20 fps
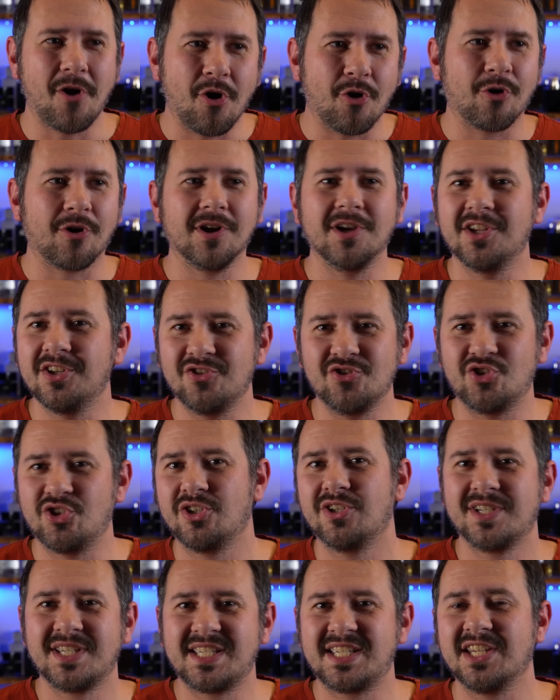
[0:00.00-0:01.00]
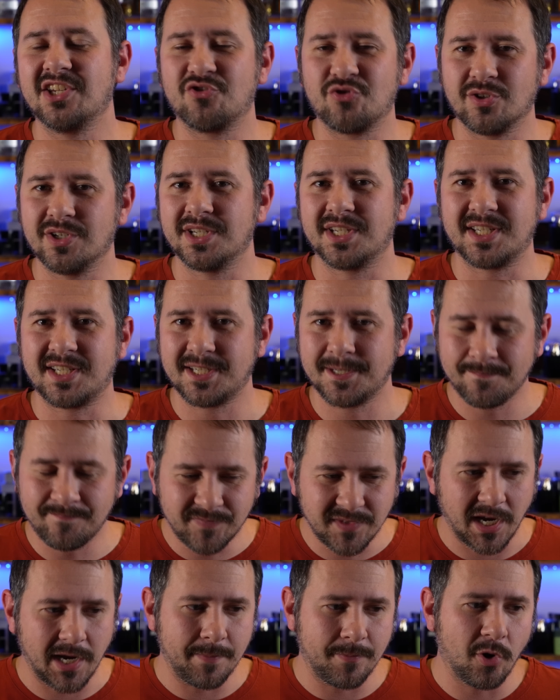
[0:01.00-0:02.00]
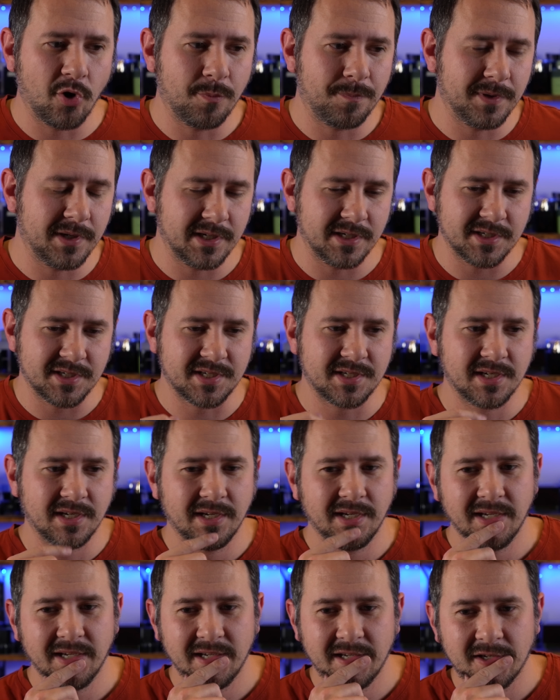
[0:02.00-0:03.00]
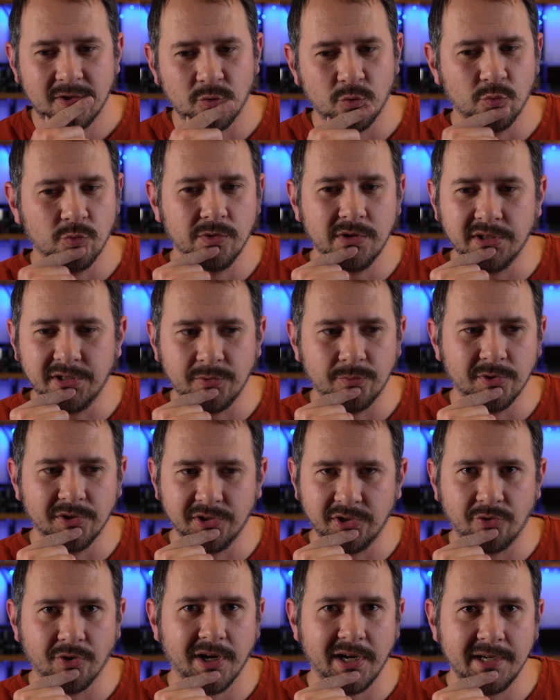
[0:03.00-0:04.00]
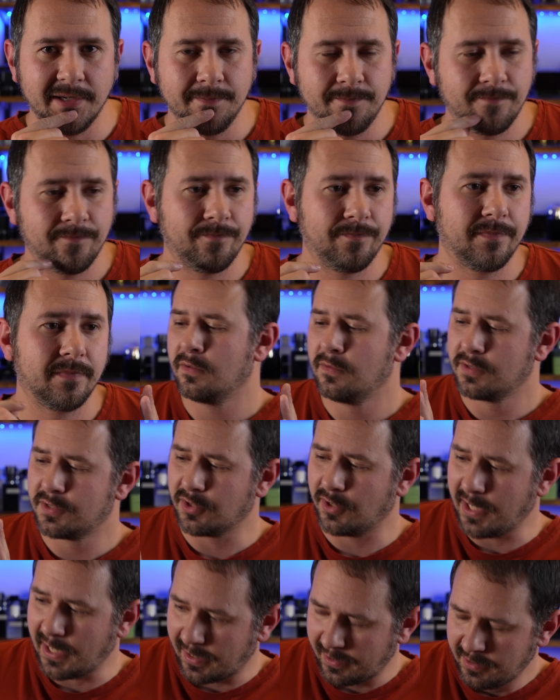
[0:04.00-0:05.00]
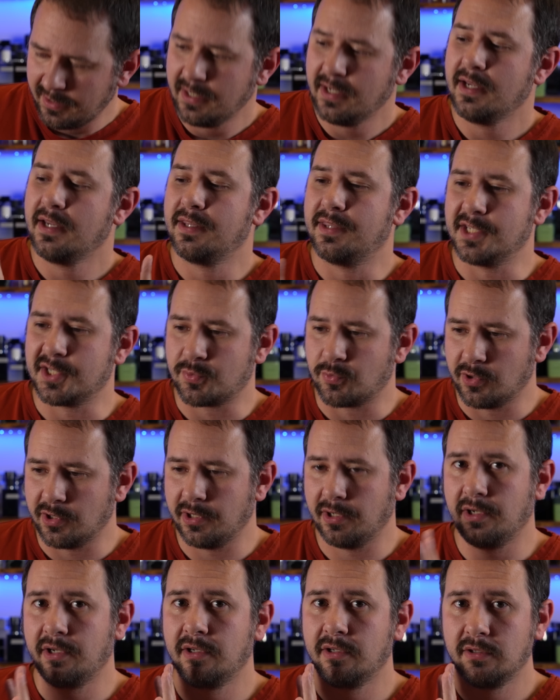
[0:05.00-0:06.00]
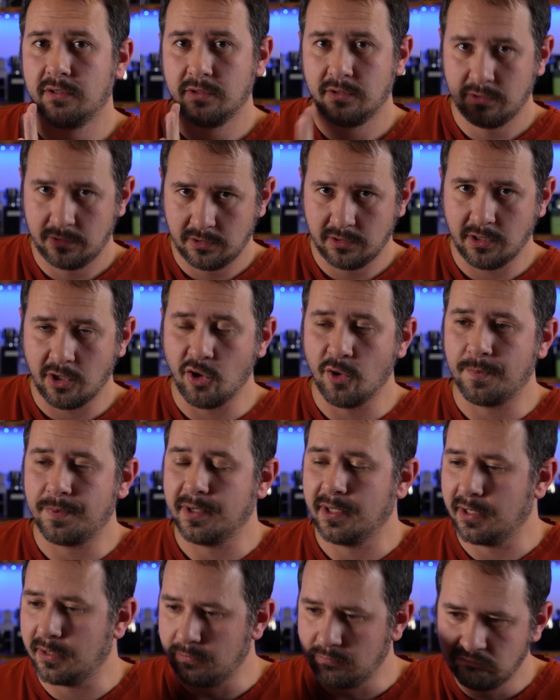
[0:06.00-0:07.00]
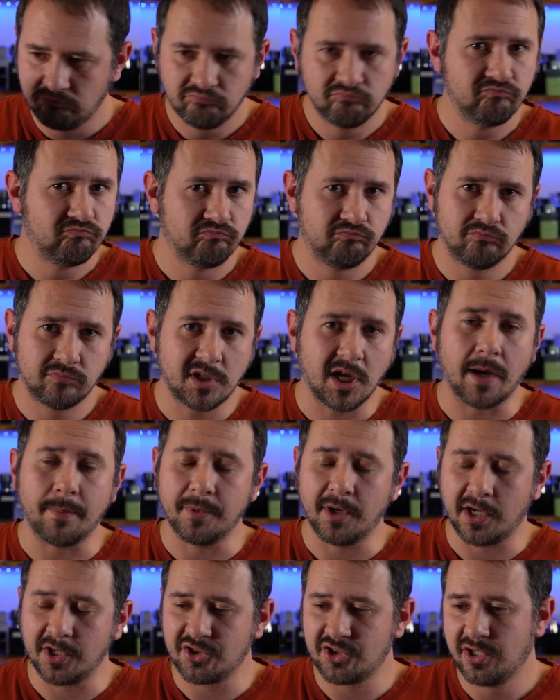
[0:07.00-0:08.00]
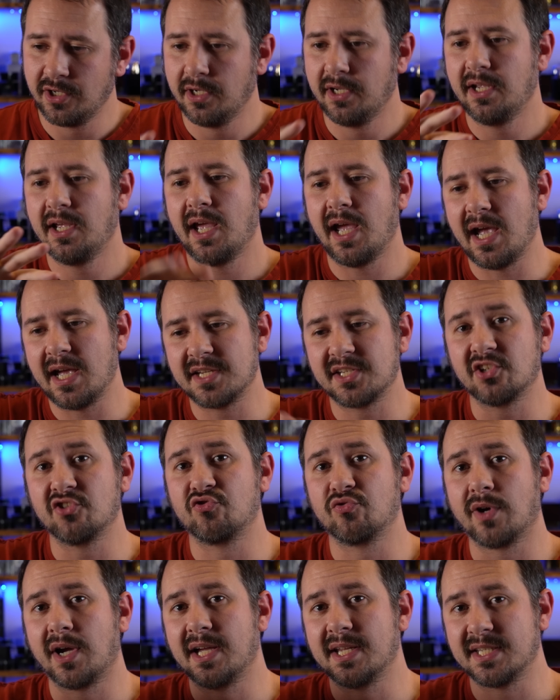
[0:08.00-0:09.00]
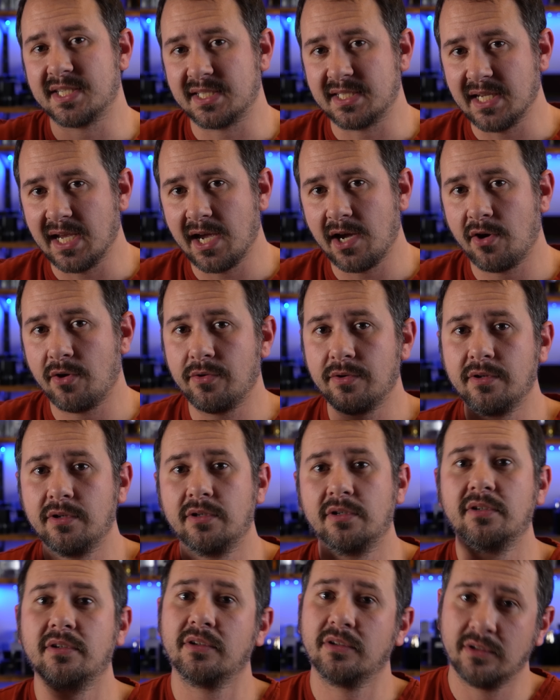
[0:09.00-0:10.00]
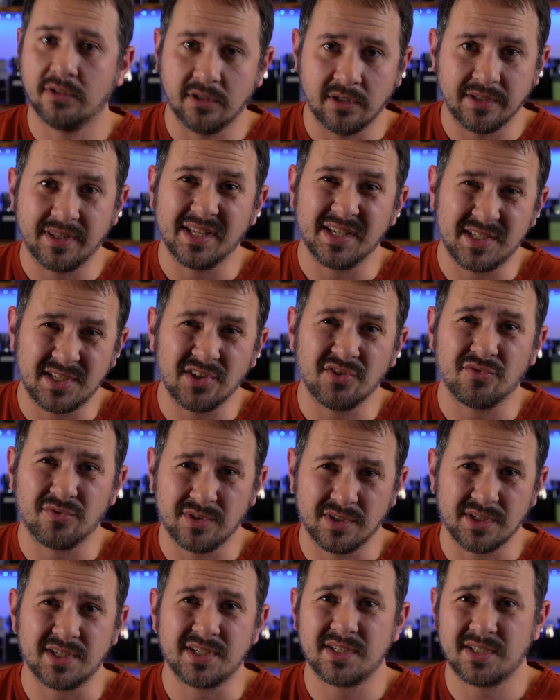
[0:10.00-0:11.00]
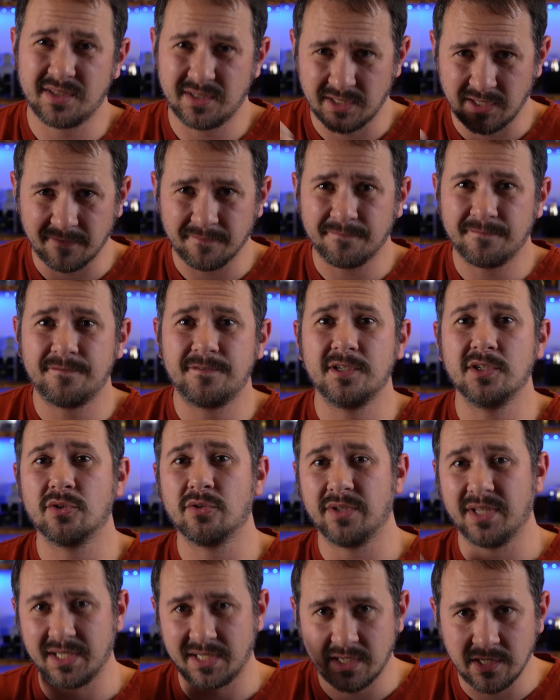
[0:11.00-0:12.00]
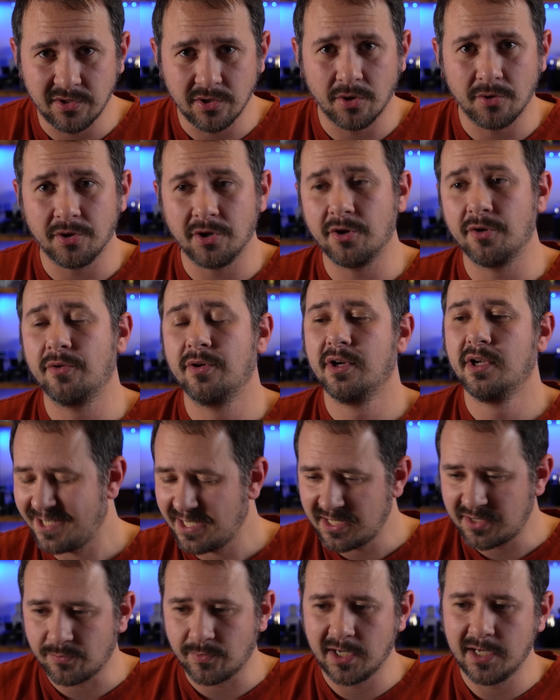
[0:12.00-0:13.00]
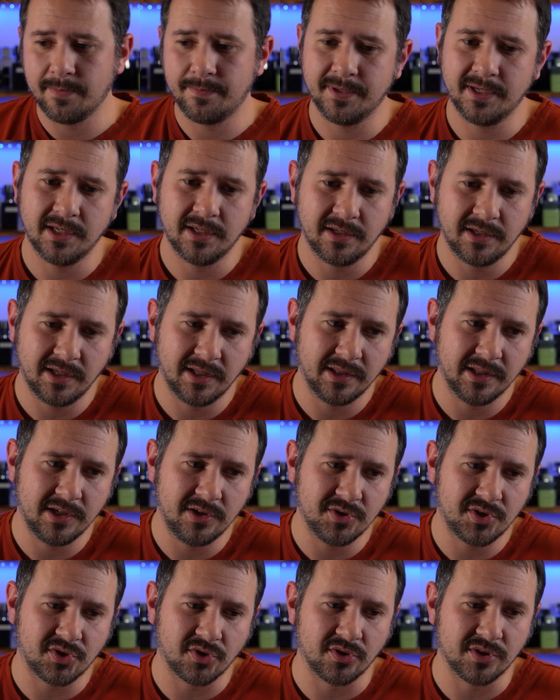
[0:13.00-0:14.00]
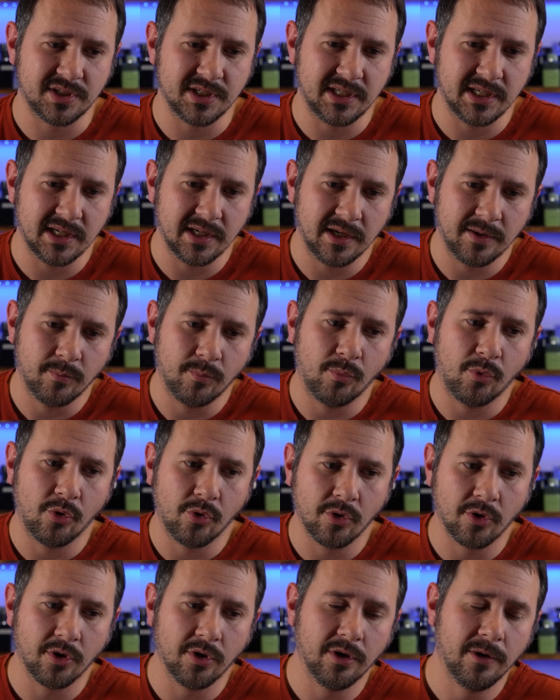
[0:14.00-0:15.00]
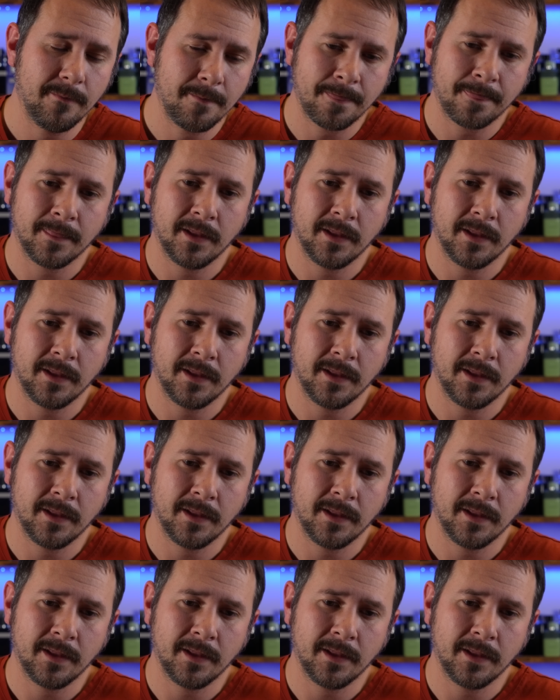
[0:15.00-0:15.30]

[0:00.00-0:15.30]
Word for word: orange citrus type openings. Really, really great. So yeah, this one opening top notch. As it dries down, uh, that citrus, that feel, that Chinotto fades away a bit, and then you start to get more